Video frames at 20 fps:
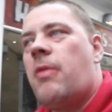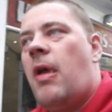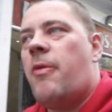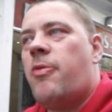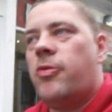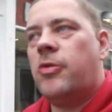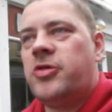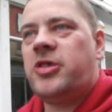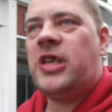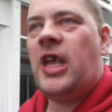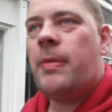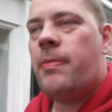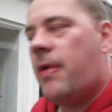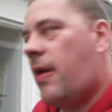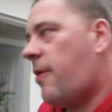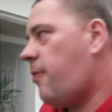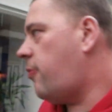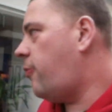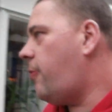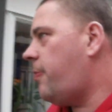so maybe we'll see him,
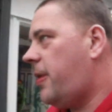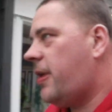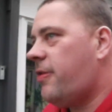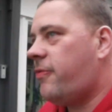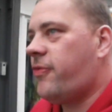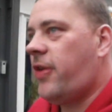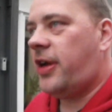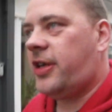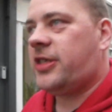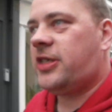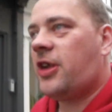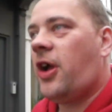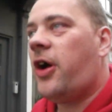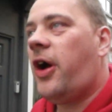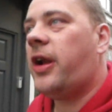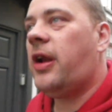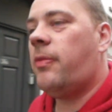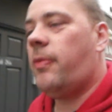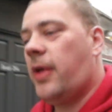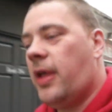maybe we'll meet Rick
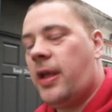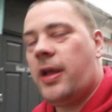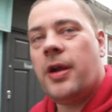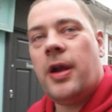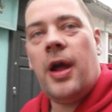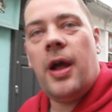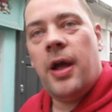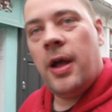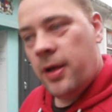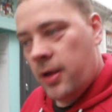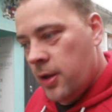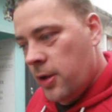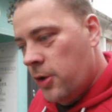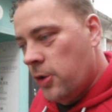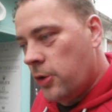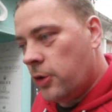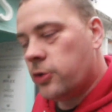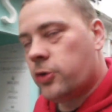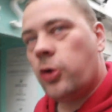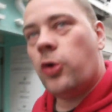Stein and we can
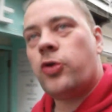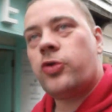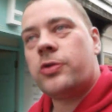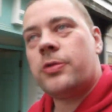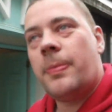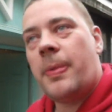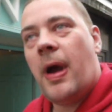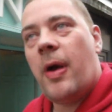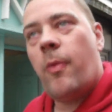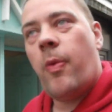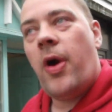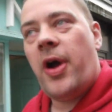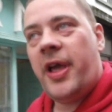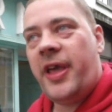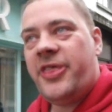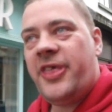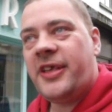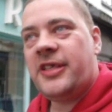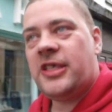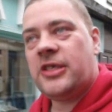talk to him about why
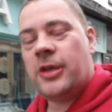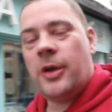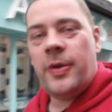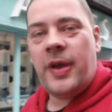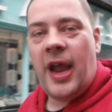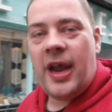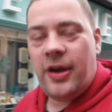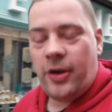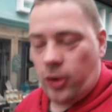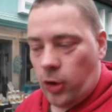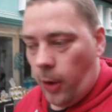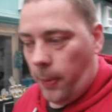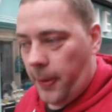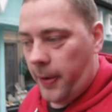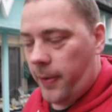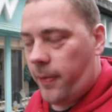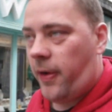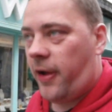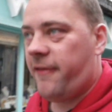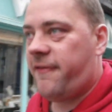he thinks it's okay to
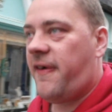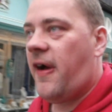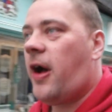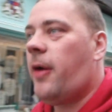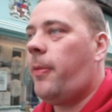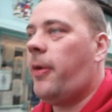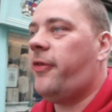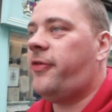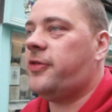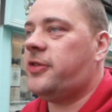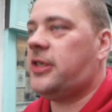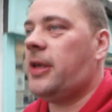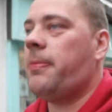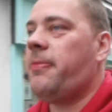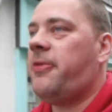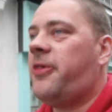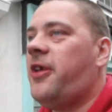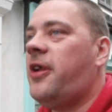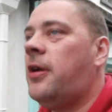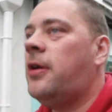copyright Falmouth or
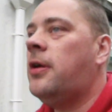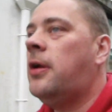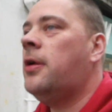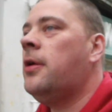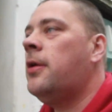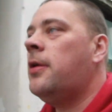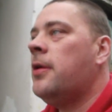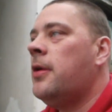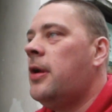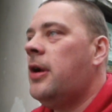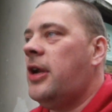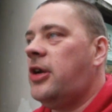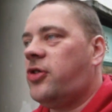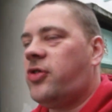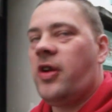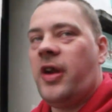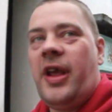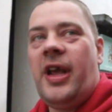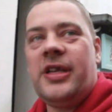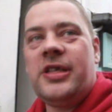something.
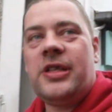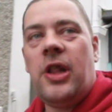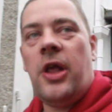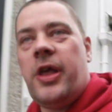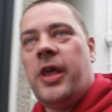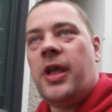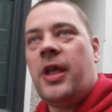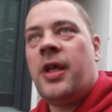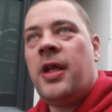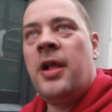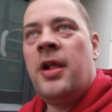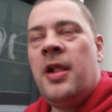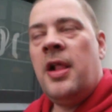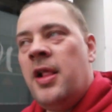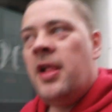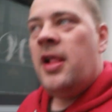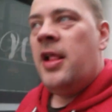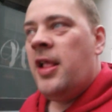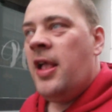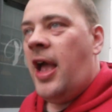Literally,
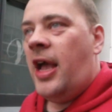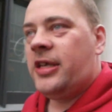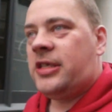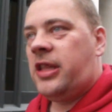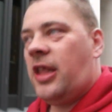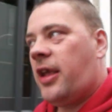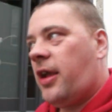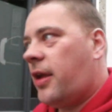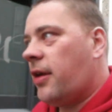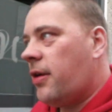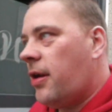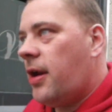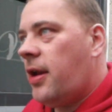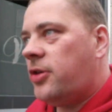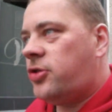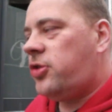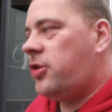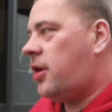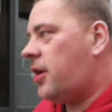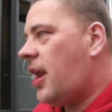
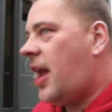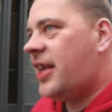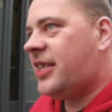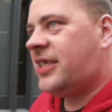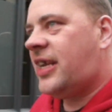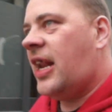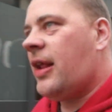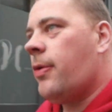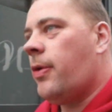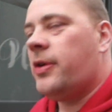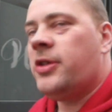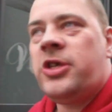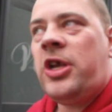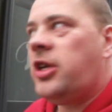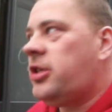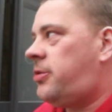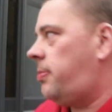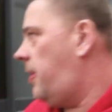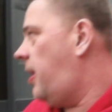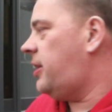you could ask anyone,
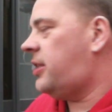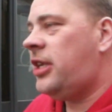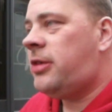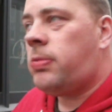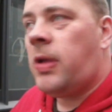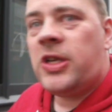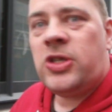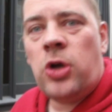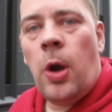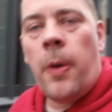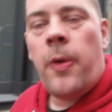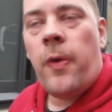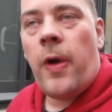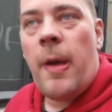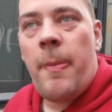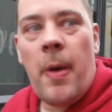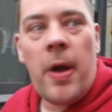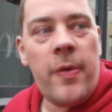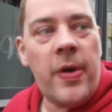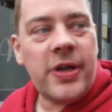excuse me, is this place
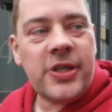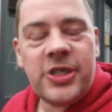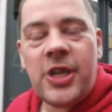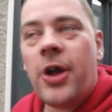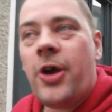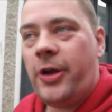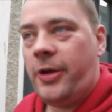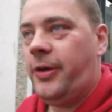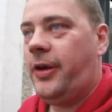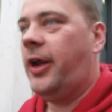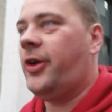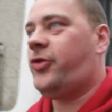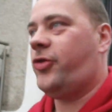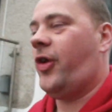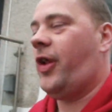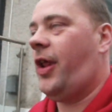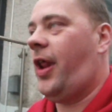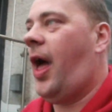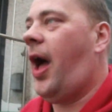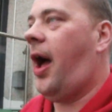copyrighted by Rick Stein?
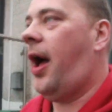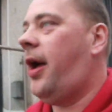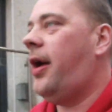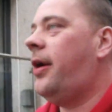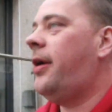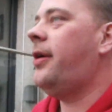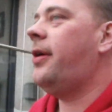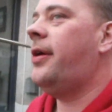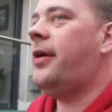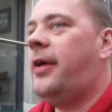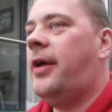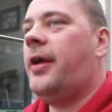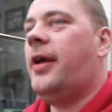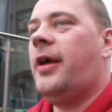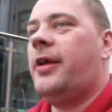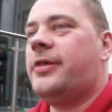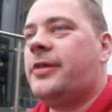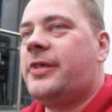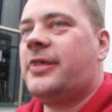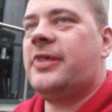Literally, that.
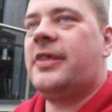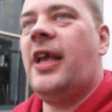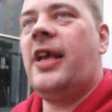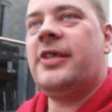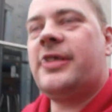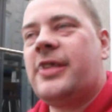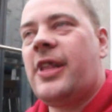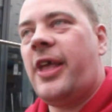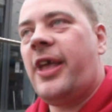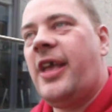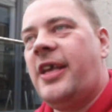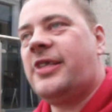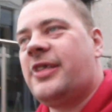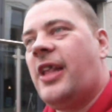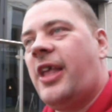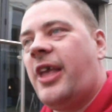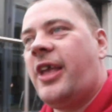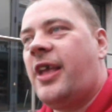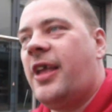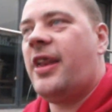It's
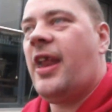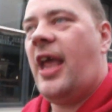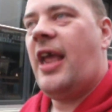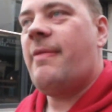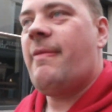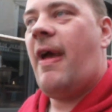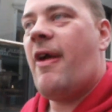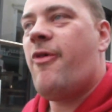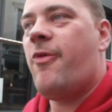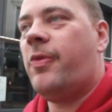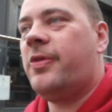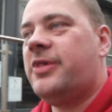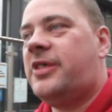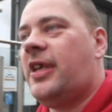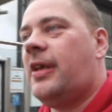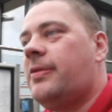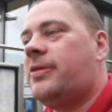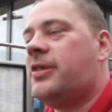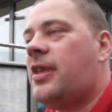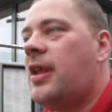like a name everyone
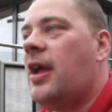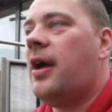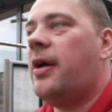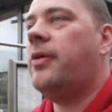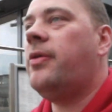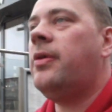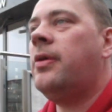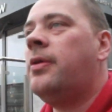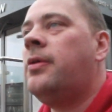seems to know.